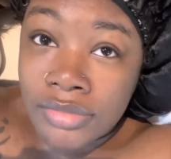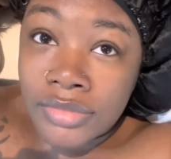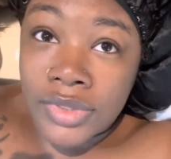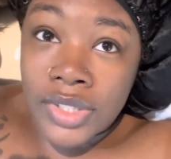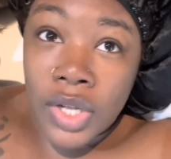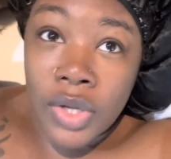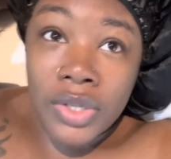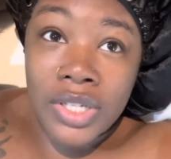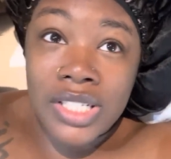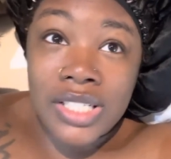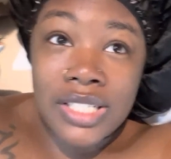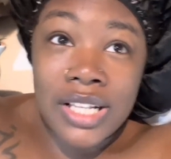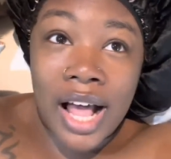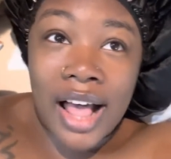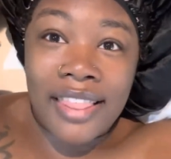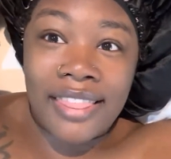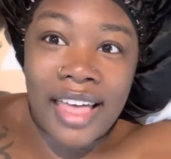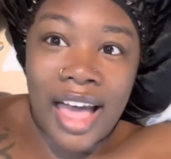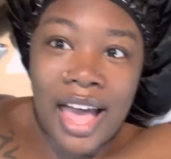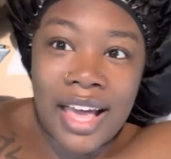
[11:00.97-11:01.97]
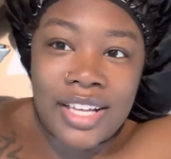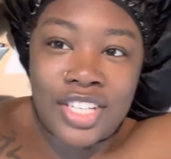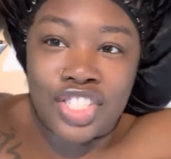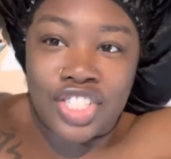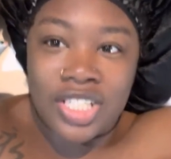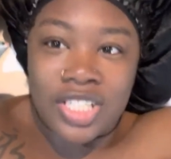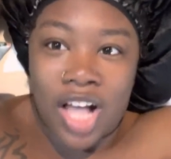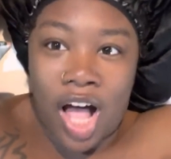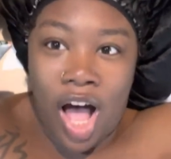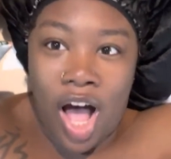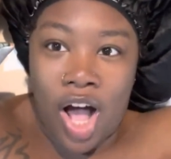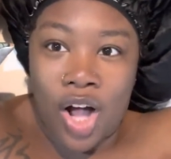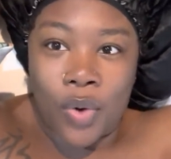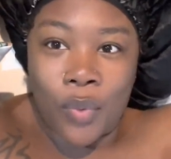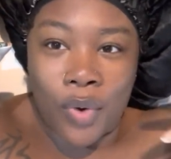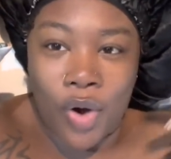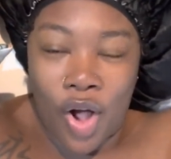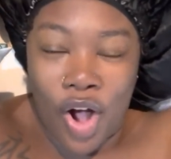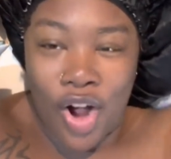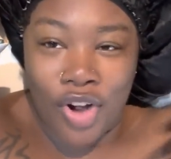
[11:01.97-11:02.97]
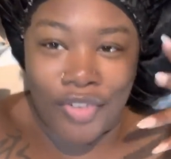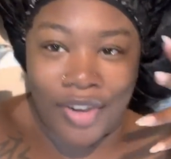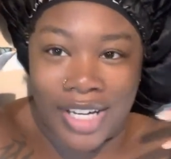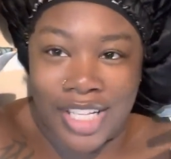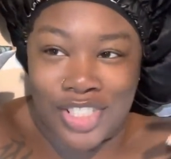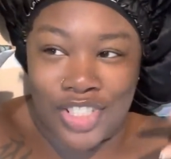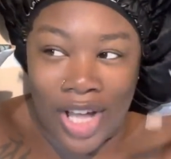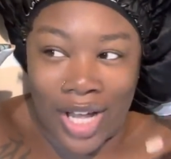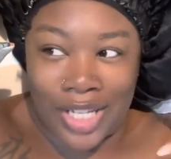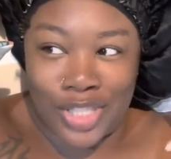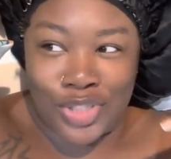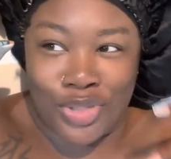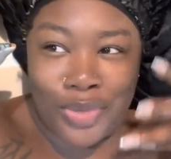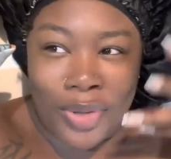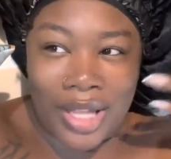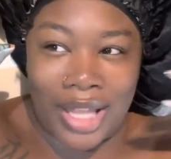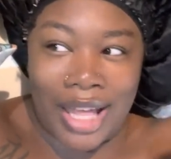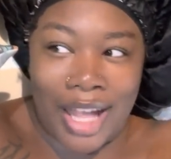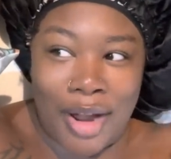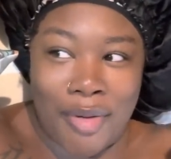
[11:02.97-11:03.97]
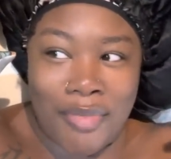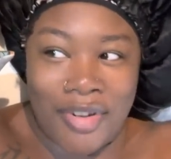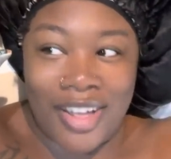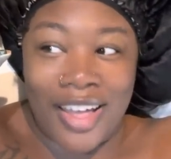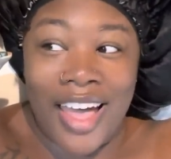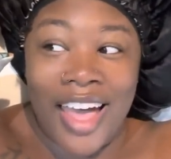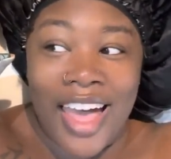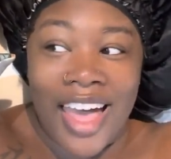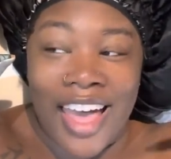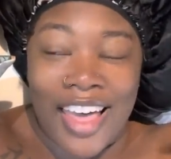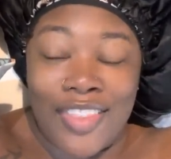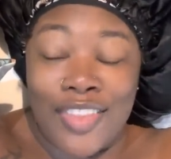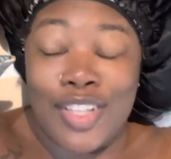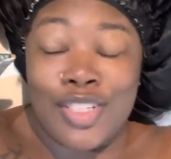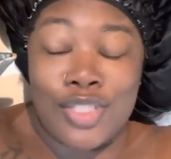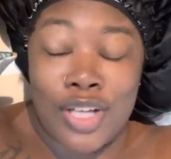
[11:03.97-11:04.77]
no it's not that it's just awkward already talking to a camera and then